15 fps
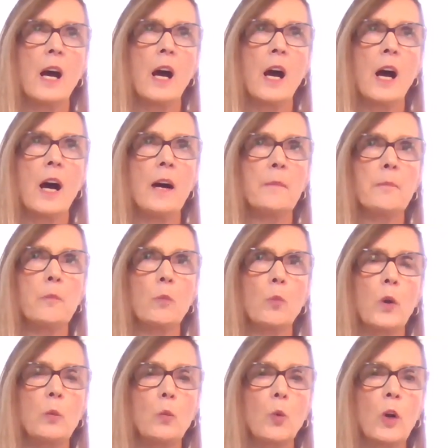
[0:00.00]

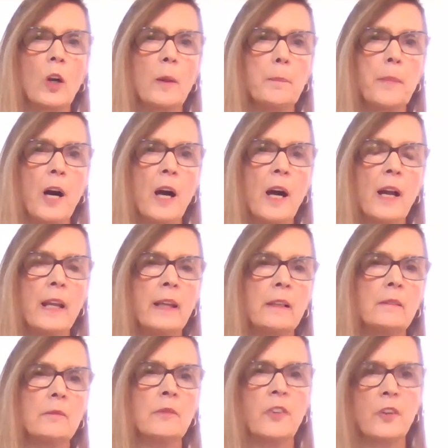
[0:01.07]
When we're
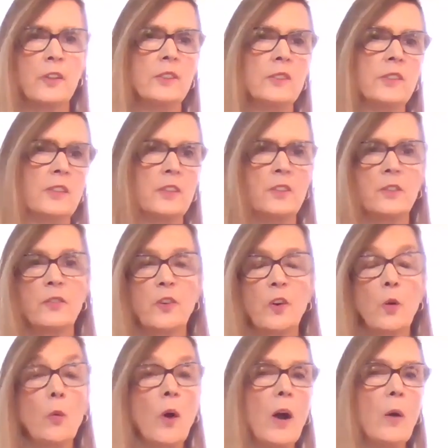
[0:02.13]
buying, for instance, for
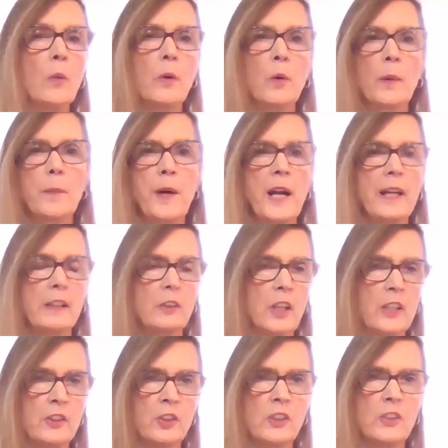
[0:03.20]
a while we were buying
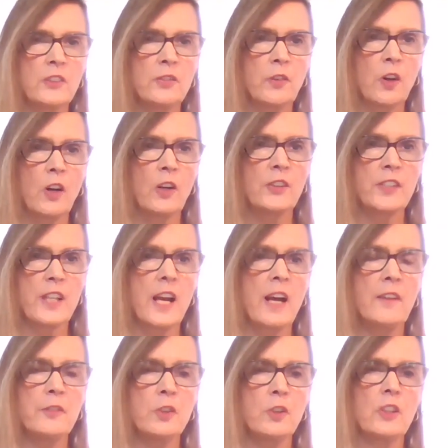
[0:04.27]
lunches for our
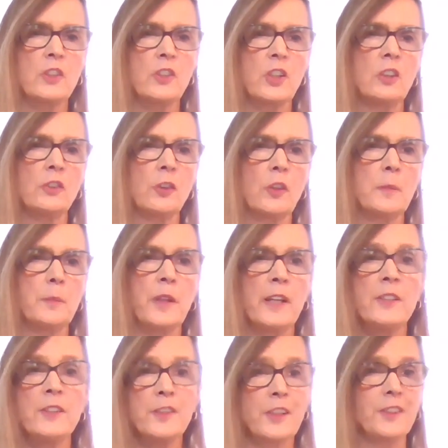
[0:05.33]
staff during shelter in
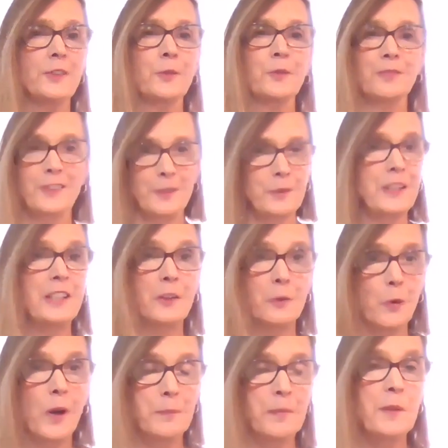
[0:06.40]
place because we didn't
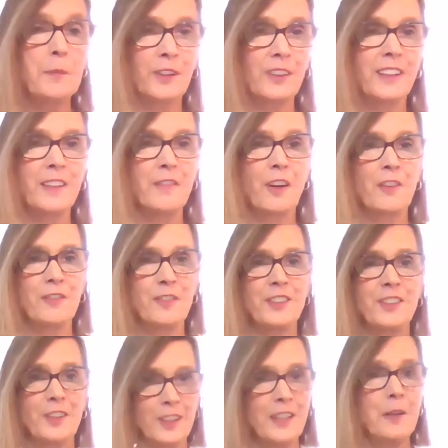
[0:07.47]
want people to leave our
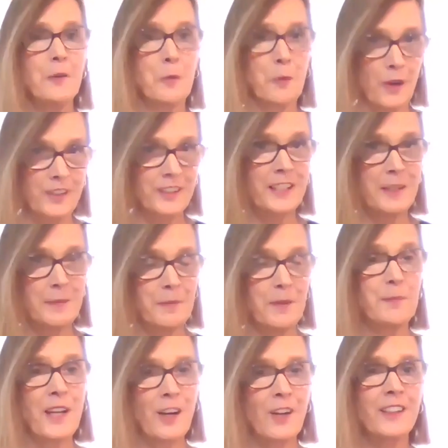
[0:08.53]
facility. We wanted to keep them
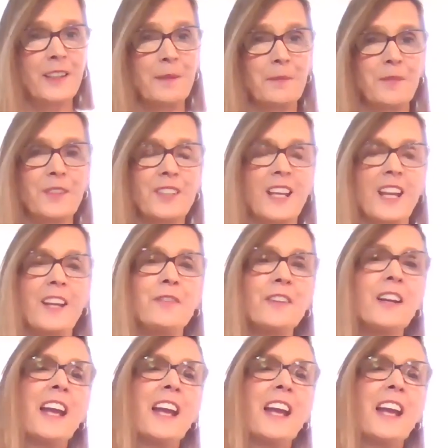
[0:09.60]
there and keep them safe.